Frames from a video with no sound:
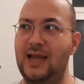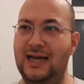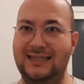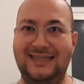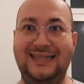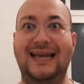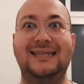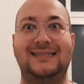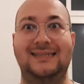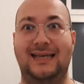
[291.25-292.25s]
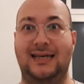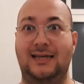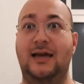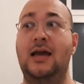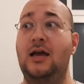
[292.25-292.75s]
And
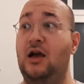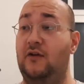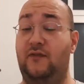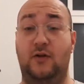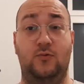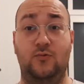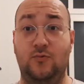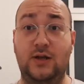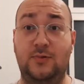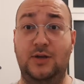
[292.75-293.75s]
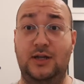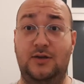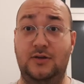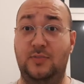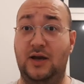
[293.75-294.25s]
yesterday, I felt really, really
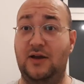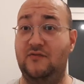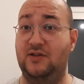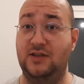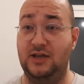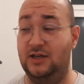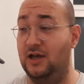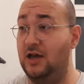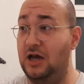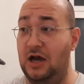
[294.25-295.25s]
good about everything.